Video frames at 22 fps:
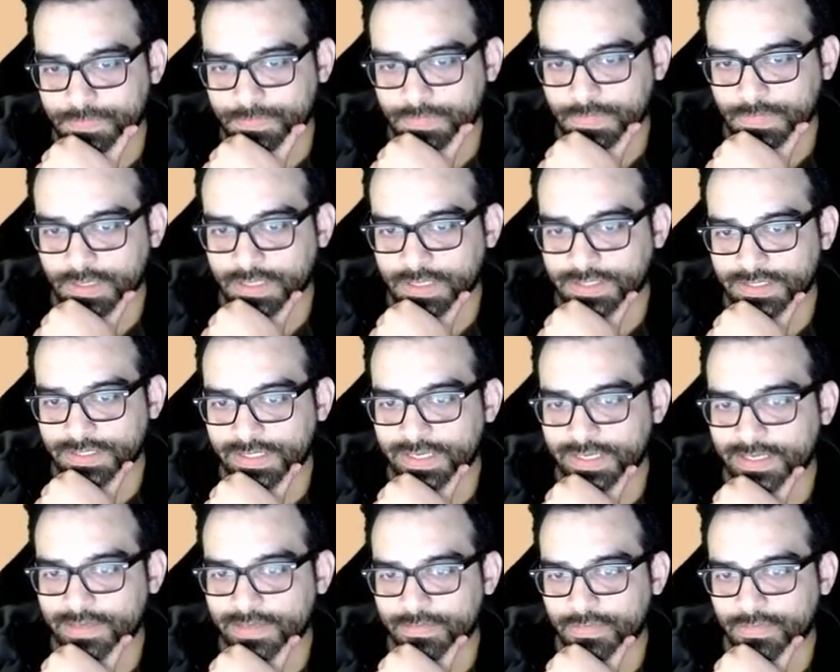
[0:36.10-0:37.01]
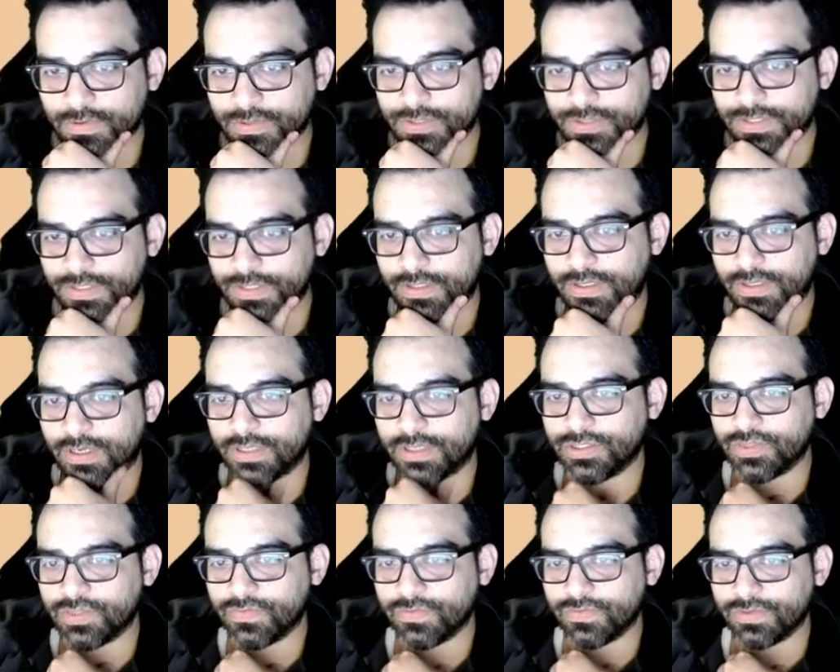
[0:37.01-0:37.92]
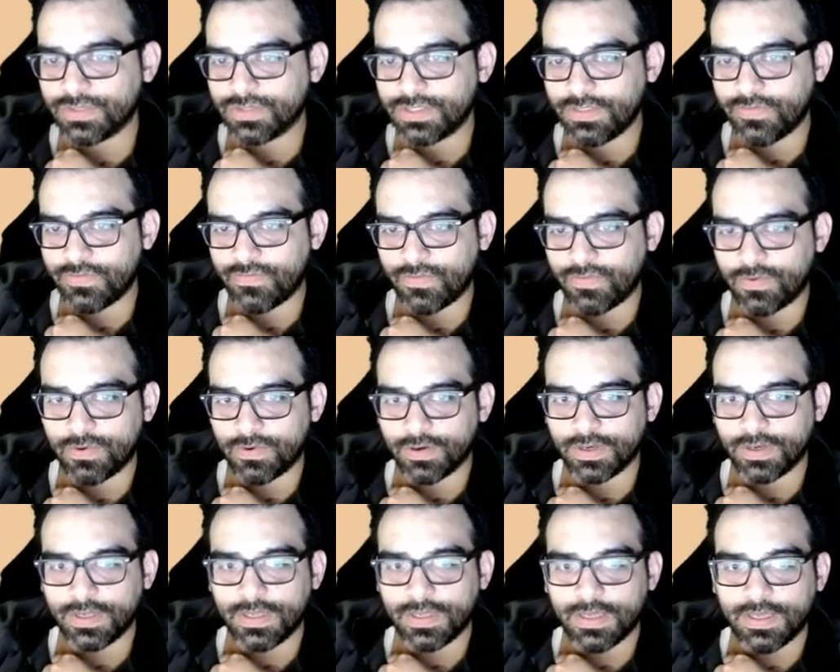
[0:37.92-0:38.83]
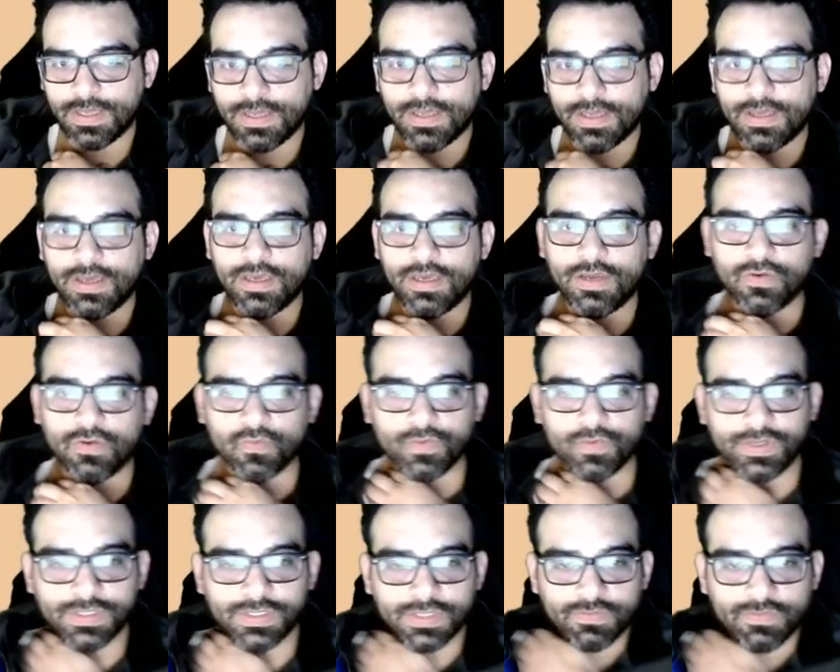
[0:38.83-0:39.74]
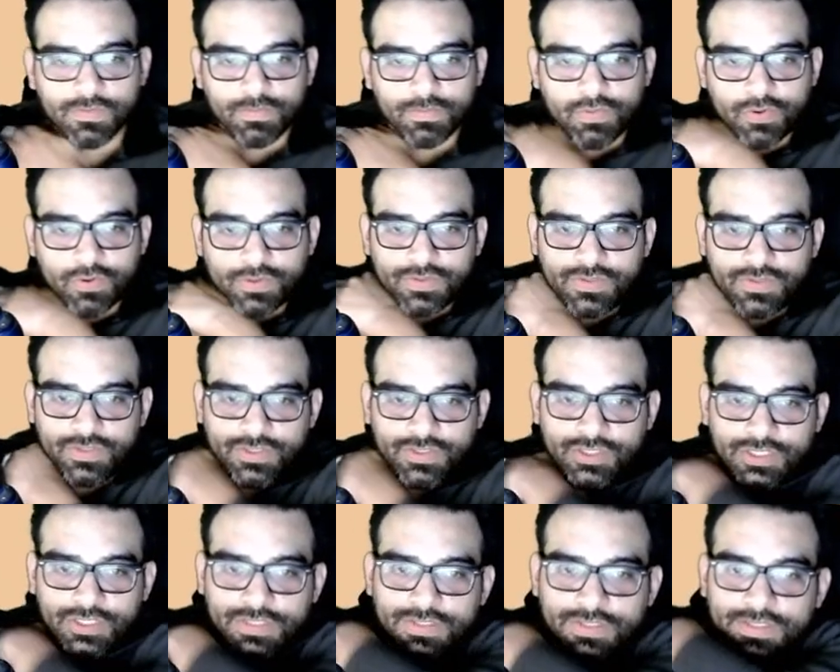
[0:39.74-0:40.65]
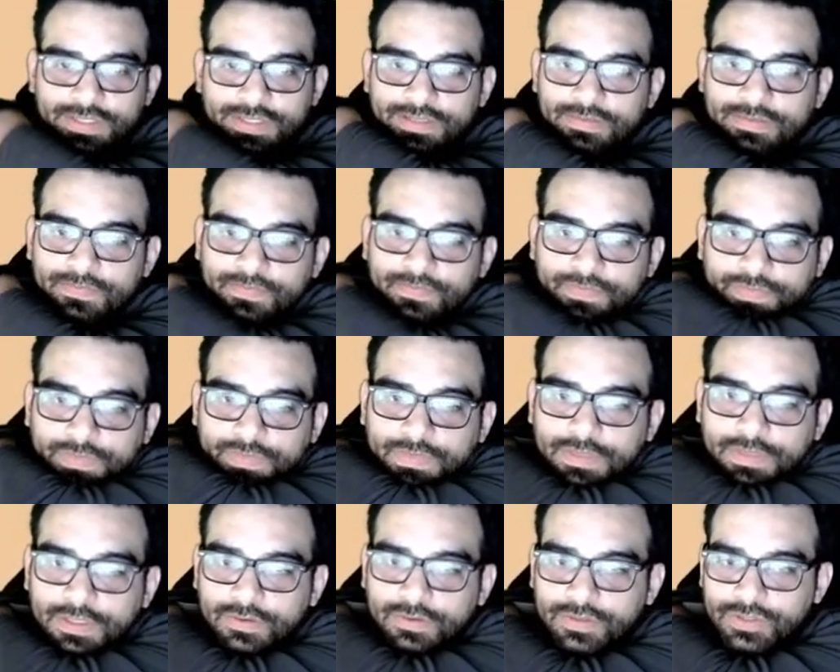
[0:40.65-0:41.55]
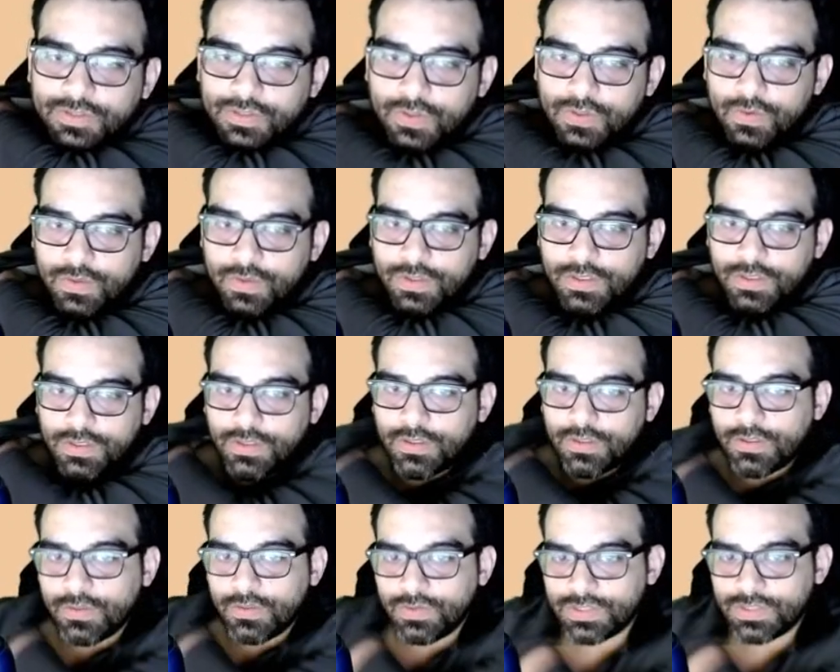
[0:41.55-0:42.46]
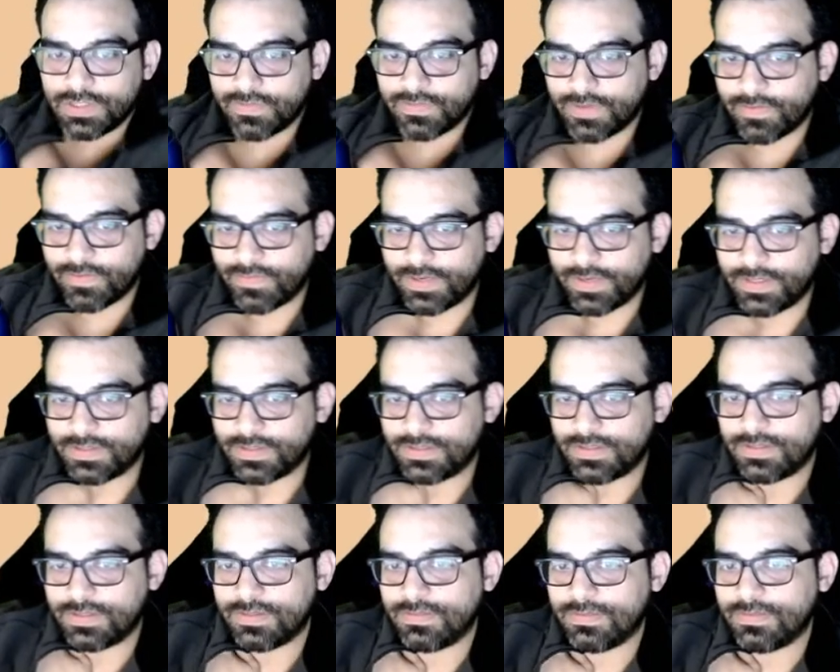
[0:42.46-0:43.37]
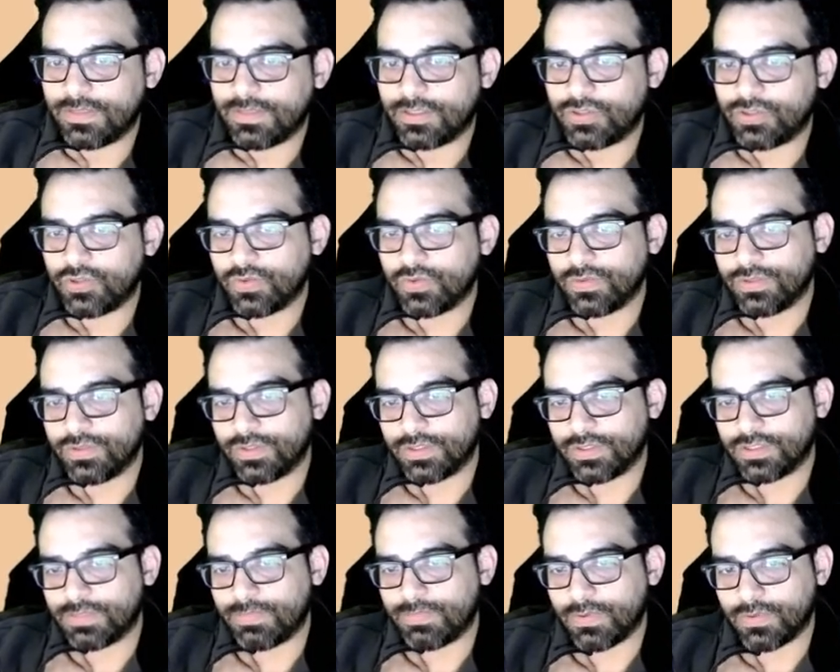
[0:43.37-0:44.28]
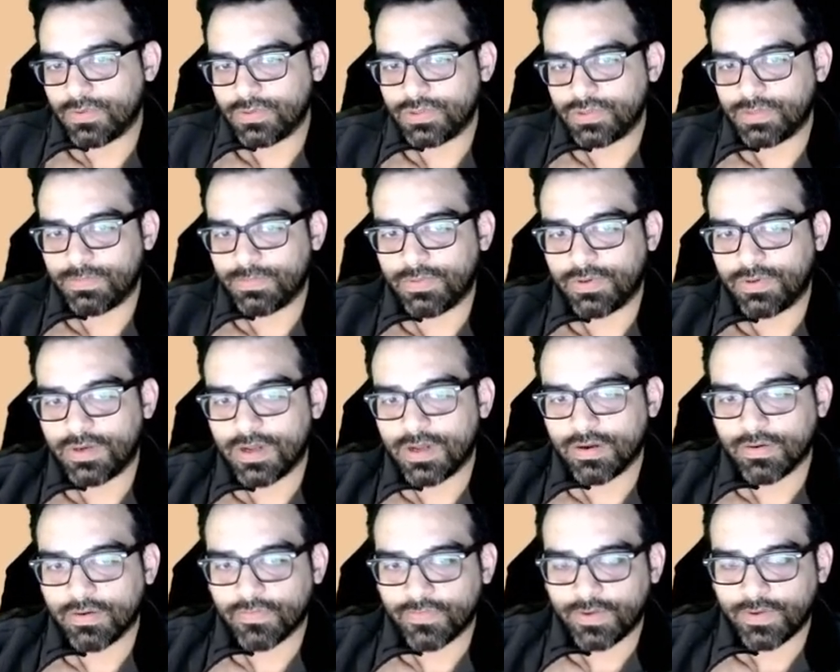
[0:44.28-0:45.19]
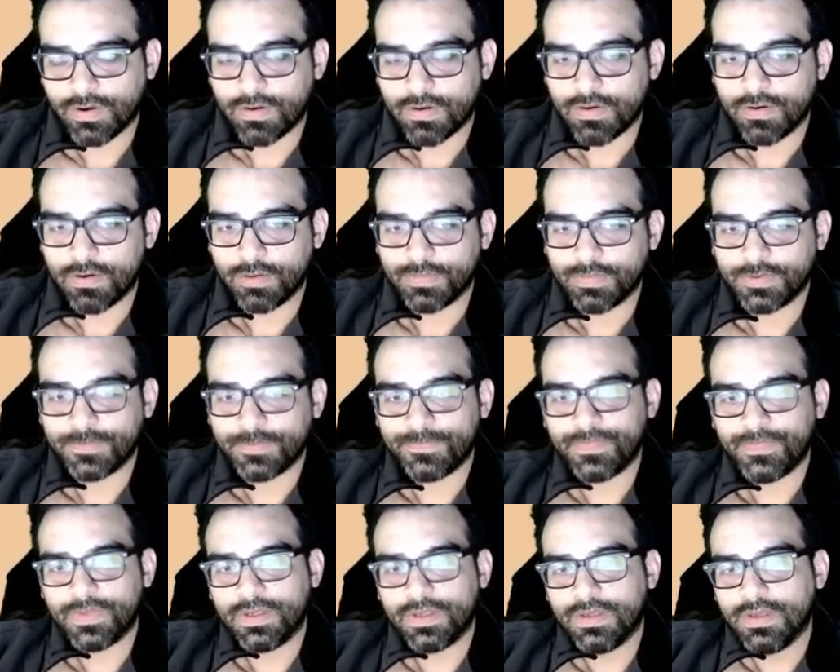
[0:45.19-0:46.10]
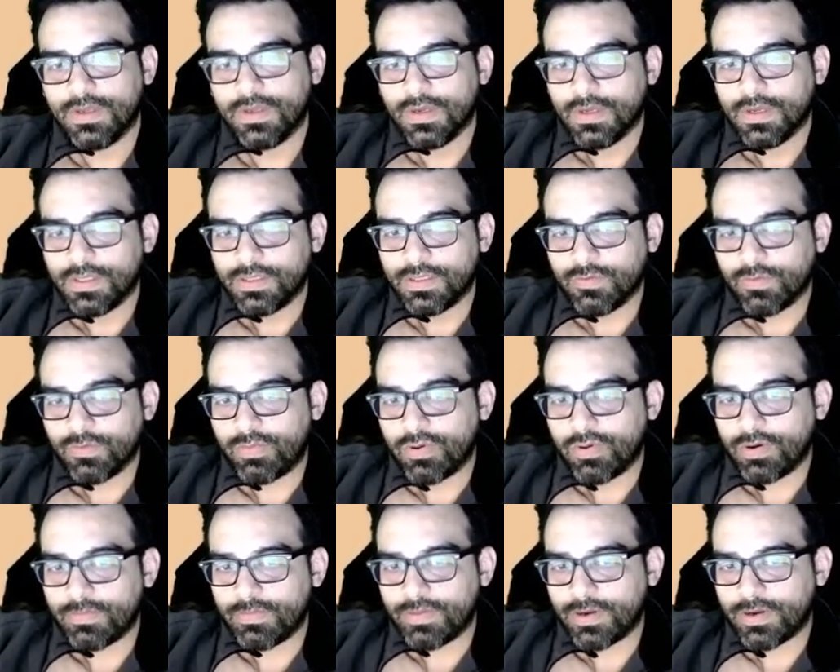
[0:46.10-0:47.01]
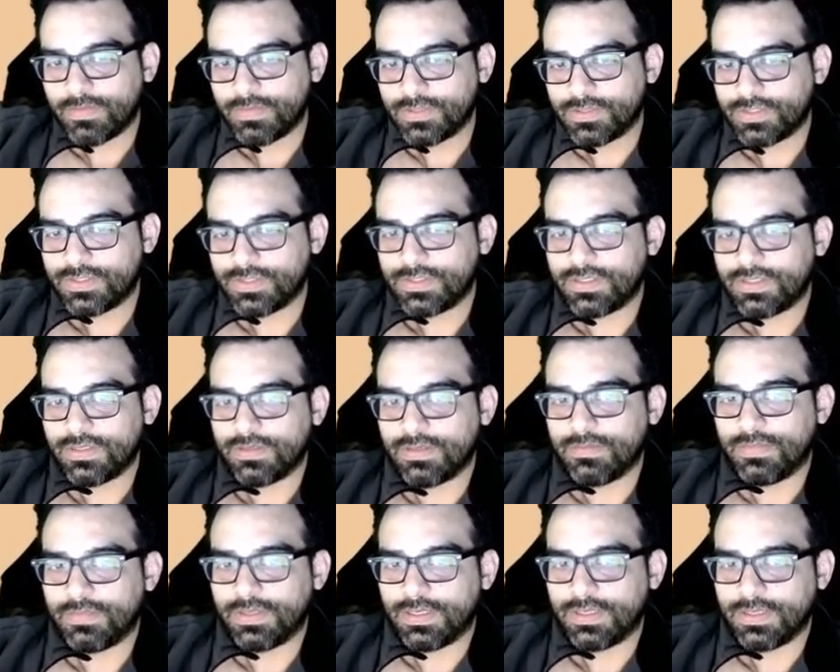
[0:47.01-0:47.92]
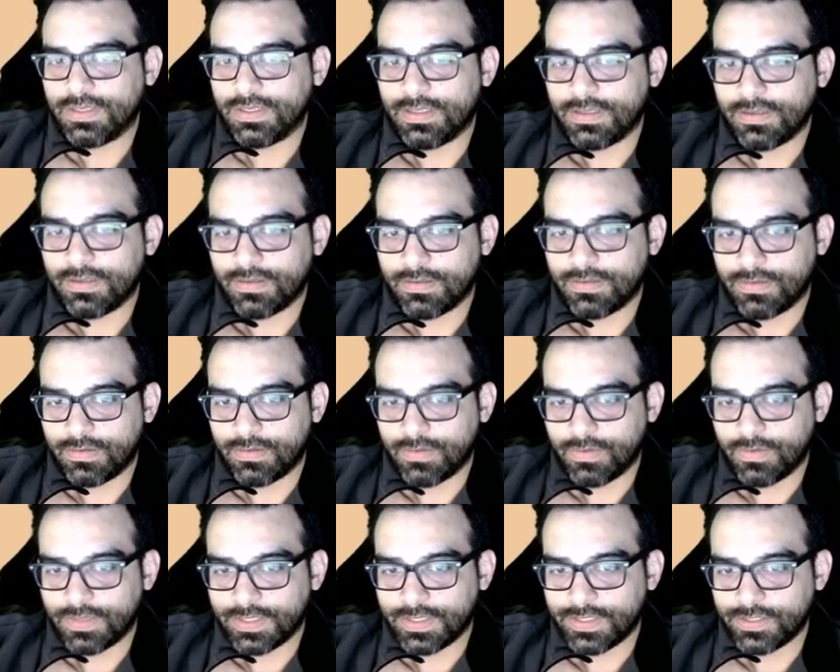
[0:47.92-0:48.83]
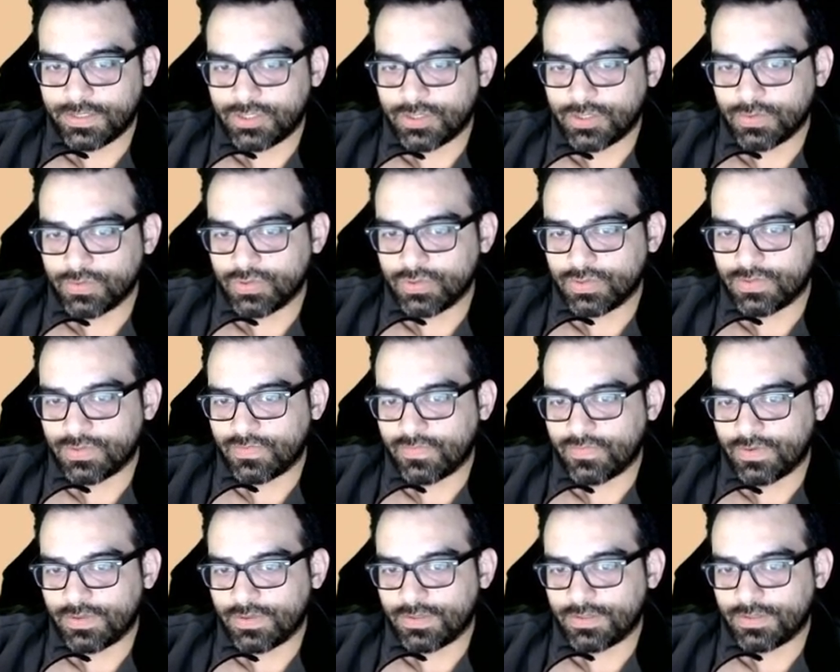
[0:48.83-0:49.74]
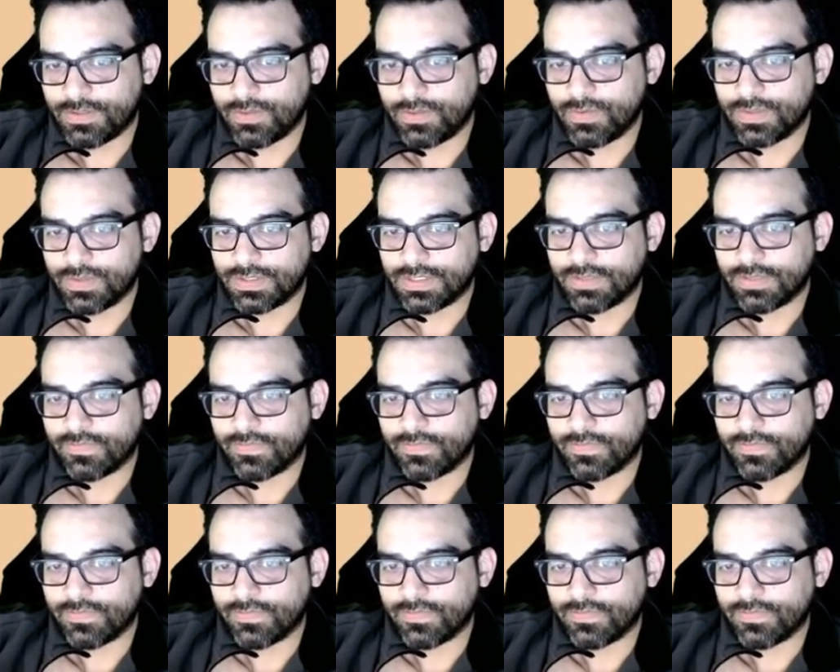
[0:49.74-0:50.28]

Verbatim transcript: is again immersed in controversy for a recent report suggesting there is no conclusive evidence that children exposed to pornography are harmed. The report, published by the United Children's Fund, UNICEF,